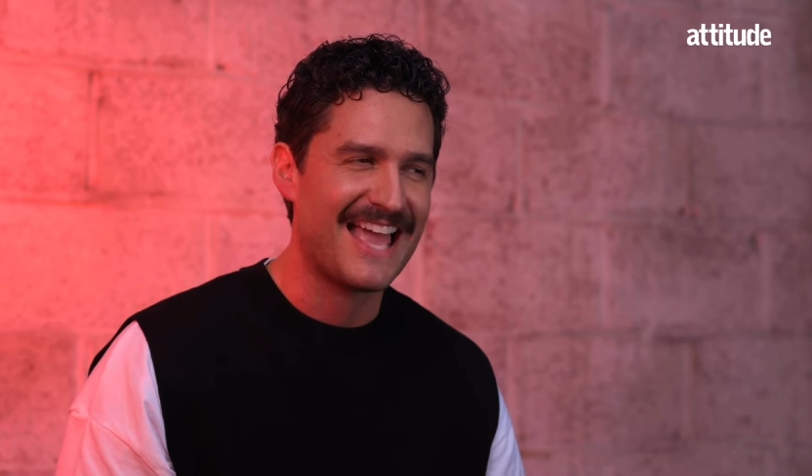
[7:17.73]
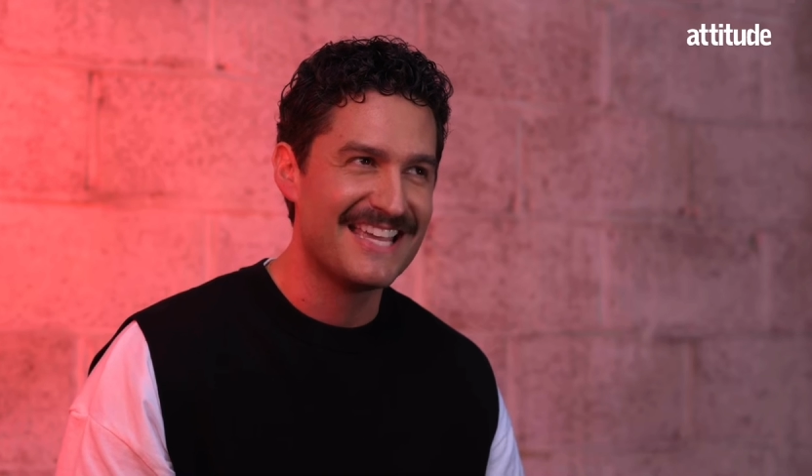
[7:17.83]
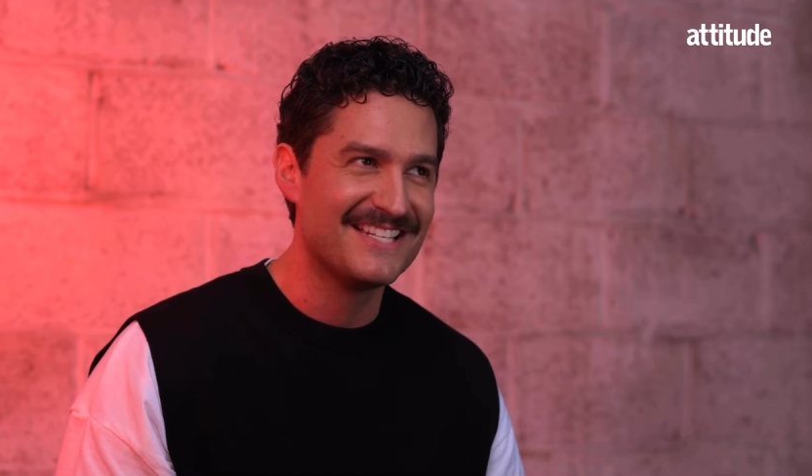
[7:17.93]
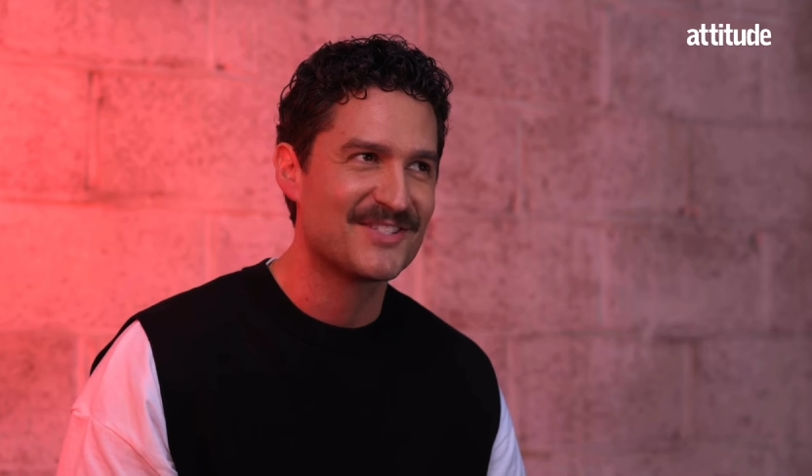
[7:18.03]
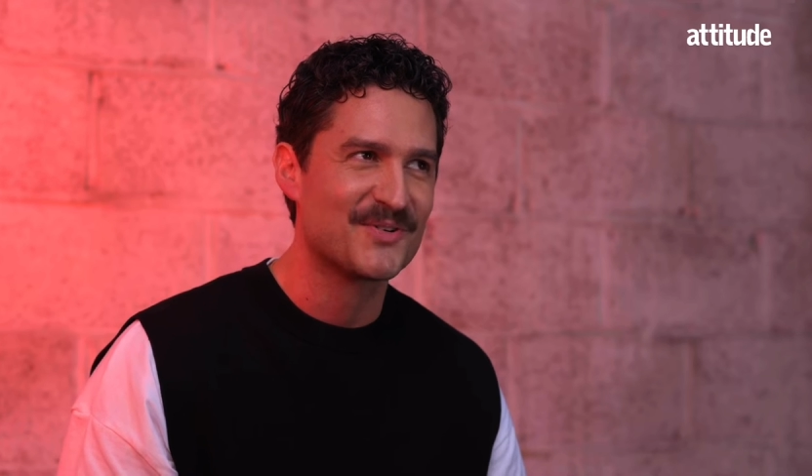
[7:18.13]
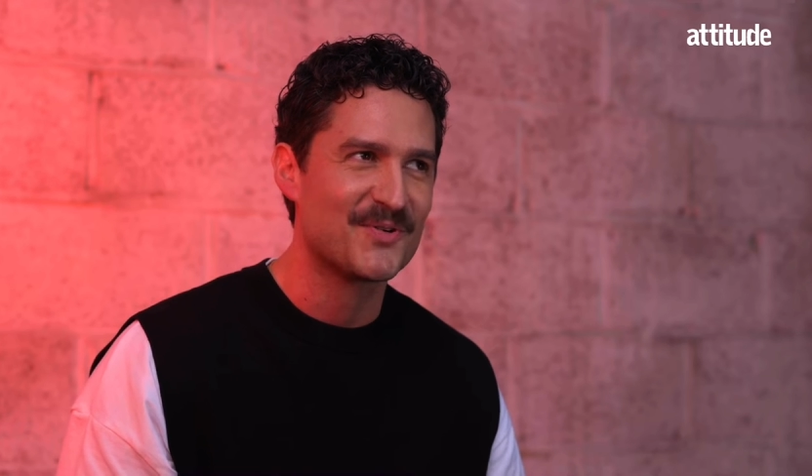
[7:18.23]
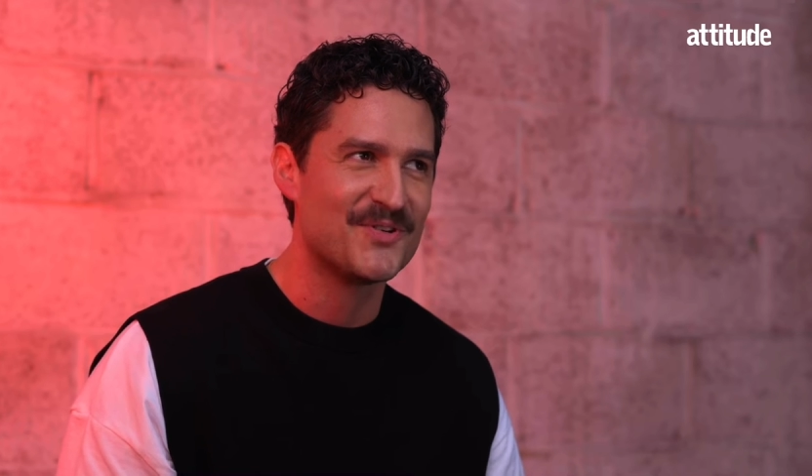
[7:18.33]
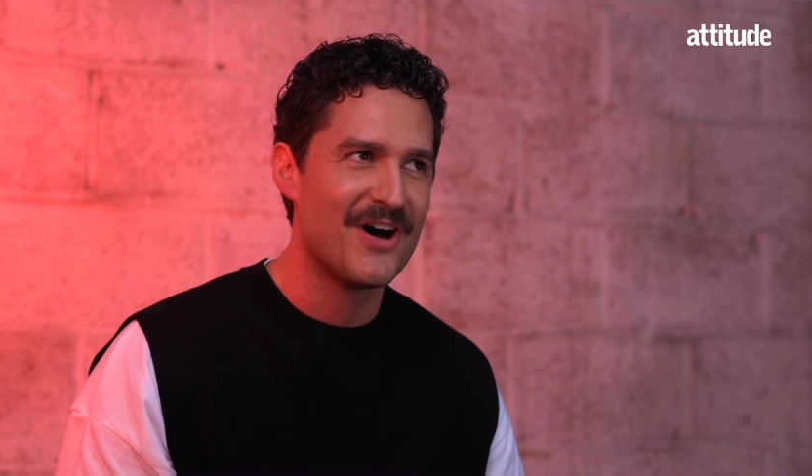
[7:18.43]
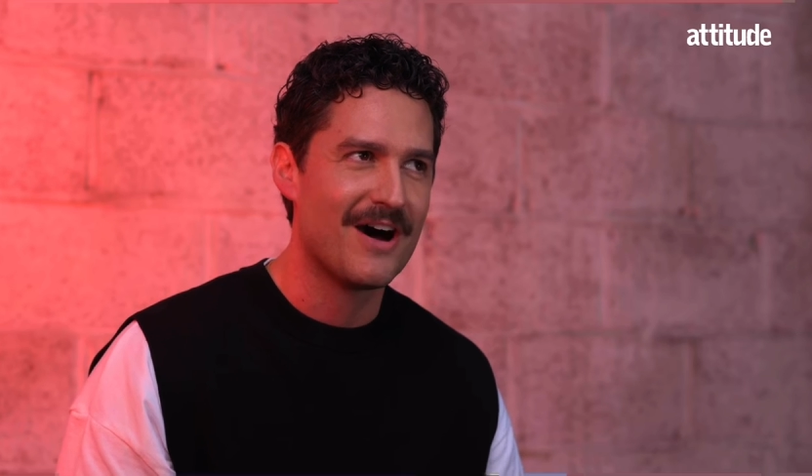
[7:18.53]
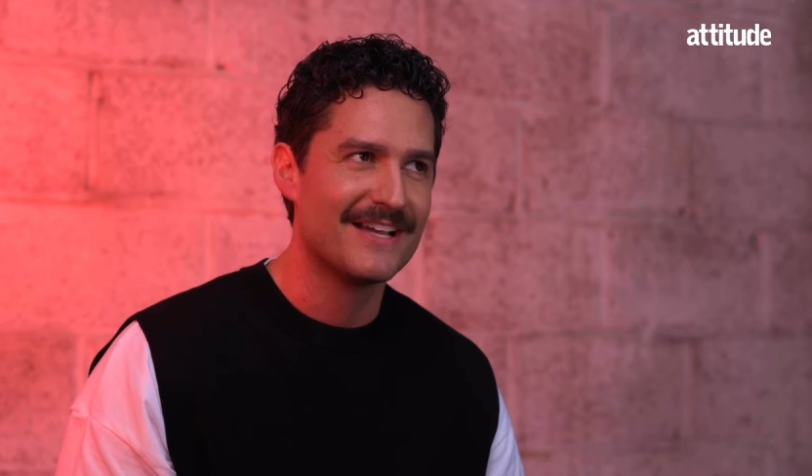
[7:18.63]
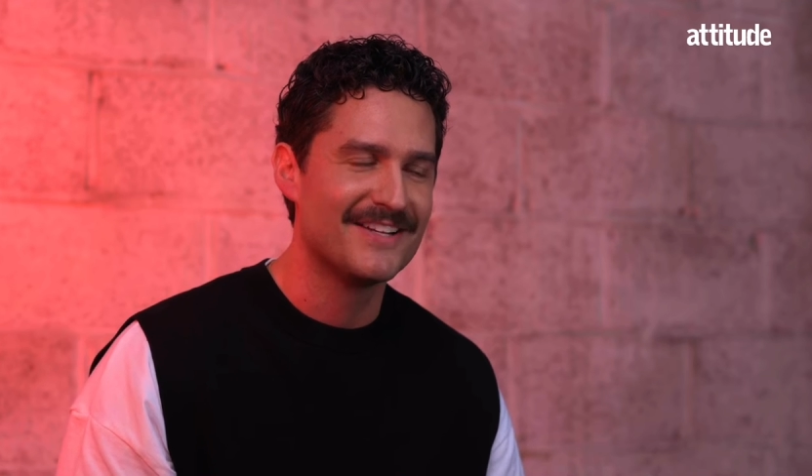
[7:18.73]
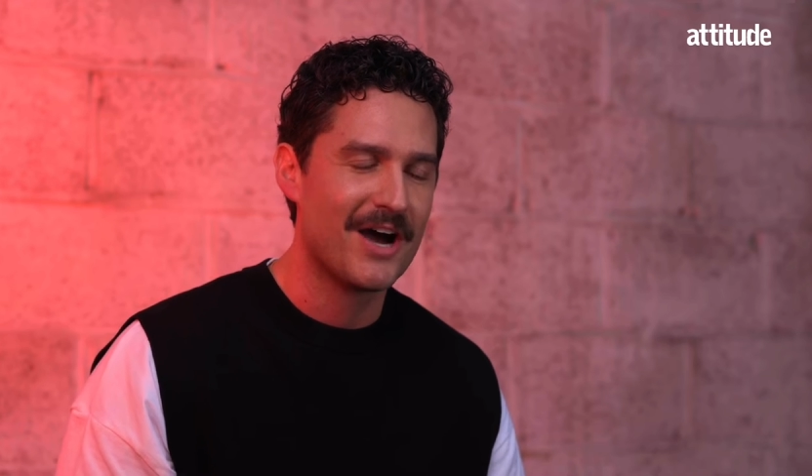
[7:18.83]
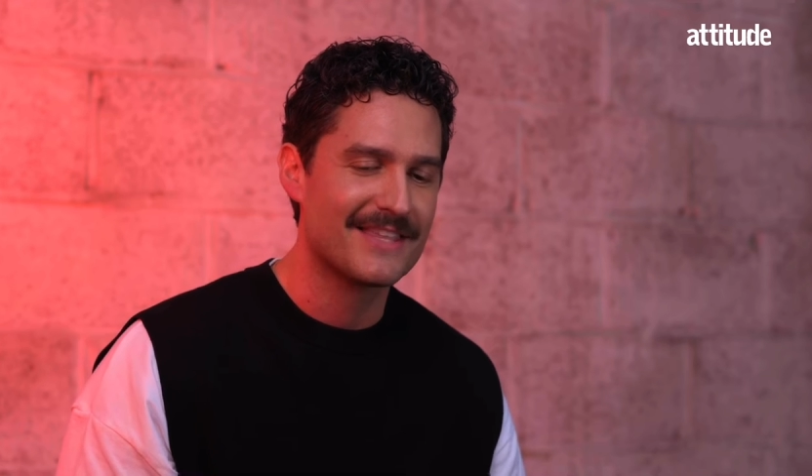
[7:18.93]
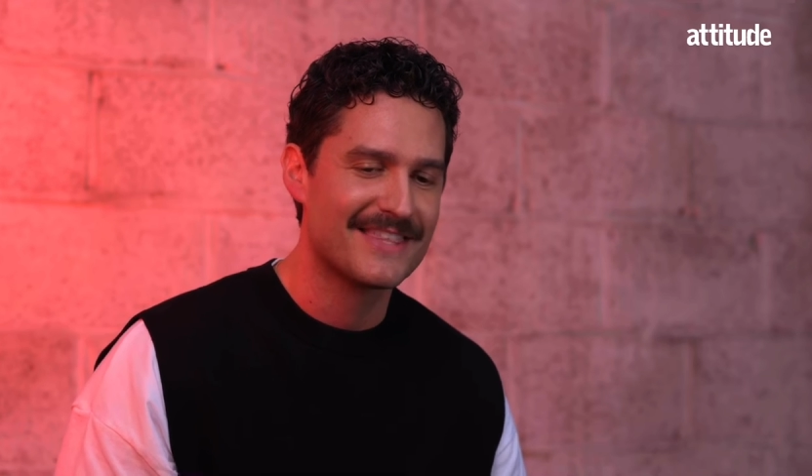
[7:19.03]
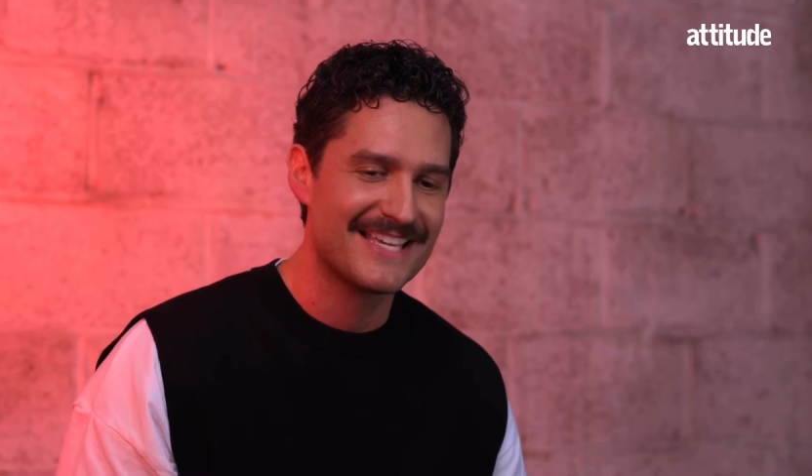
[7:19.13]
8 or 9,
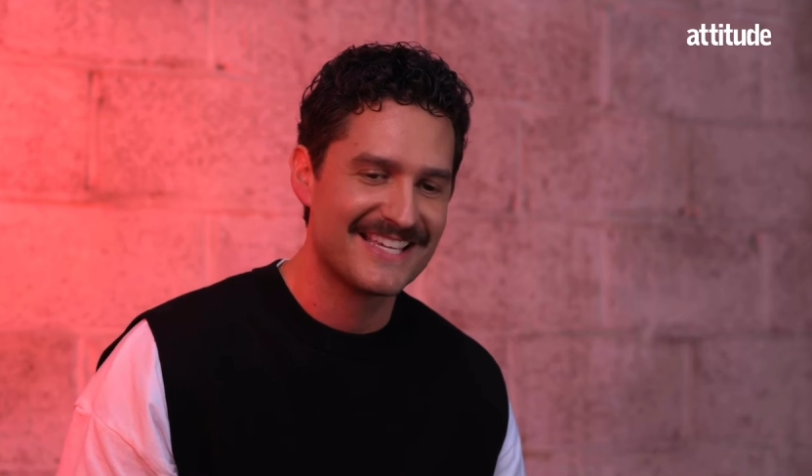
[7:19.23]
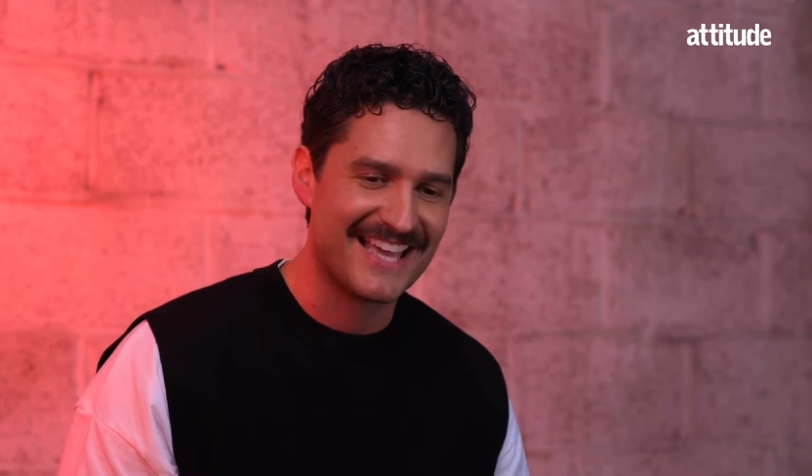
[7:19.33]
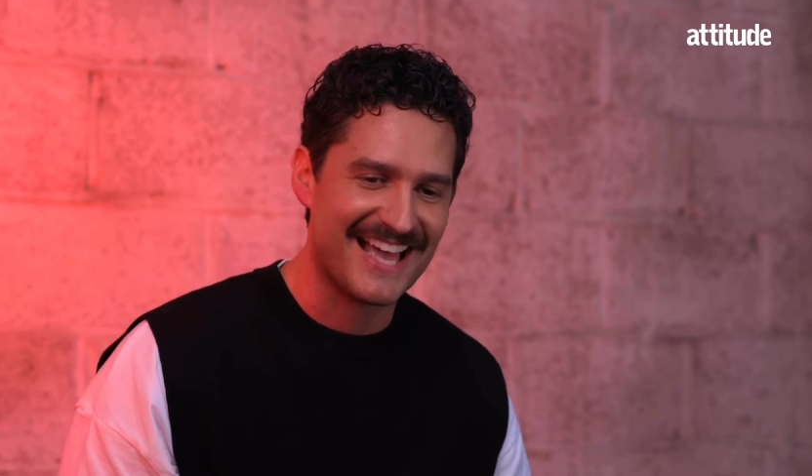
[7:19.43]
I think,